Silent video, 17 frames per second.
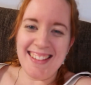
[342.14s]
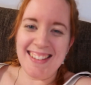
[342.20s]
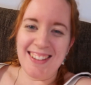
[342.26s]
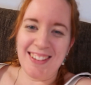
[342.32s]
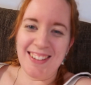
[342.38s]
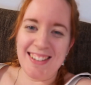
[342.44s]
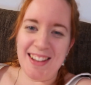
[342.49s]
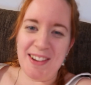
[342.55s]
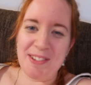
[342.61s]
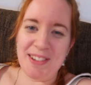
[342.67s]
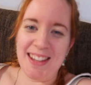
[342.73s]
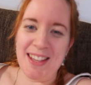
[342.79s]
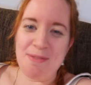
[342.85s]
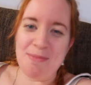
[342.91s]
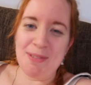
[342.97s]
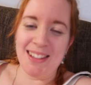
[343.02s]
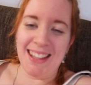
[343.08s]
as long as I was
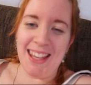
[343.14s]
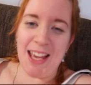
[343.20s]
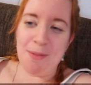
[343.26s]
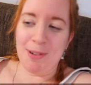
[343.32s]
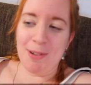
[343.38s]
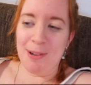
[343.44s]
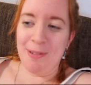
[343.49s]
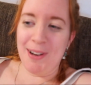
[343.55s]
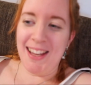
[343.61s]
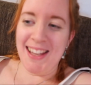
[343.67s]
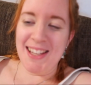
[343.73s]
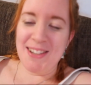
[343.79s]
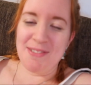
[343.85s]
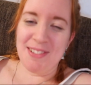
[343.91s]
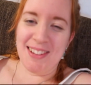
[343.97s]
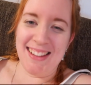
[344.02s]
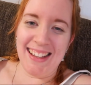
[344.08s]
keeping the camera away,
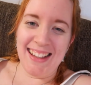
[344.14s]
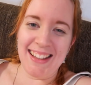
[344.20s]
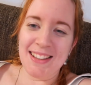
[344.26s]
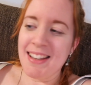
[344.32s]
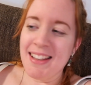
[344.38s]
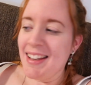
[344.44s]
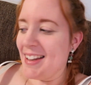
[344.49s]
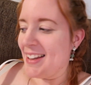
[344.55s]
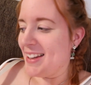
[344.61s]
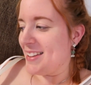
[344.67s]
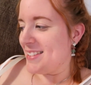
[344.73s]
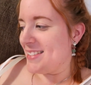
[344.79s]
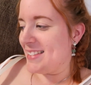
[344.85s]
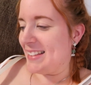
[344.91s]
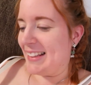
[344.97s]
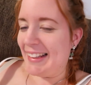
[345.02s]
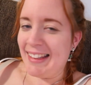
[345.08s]
he was like
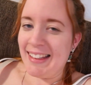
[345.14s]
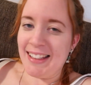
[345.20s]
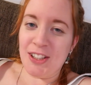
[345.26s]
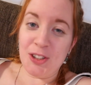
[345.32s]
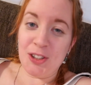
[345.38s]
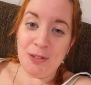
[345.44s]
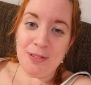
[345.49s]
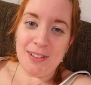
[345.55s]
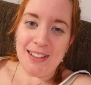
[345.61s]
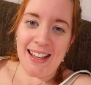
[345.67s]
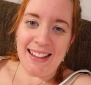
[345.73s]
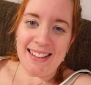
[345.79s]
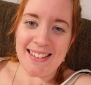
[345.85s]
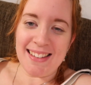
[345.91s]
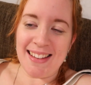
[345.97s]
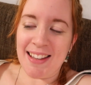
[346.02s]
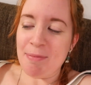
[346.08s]
silly, goofy
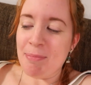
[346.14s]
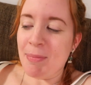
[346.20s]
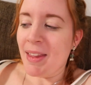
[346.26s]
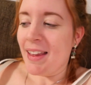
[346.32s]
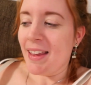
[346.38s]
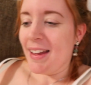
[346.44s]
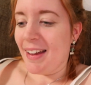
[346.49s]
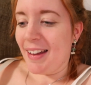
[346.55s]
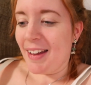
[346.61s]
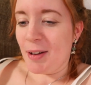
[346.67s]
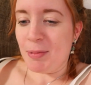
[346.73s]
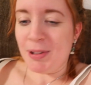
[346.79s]
dancing. Uh,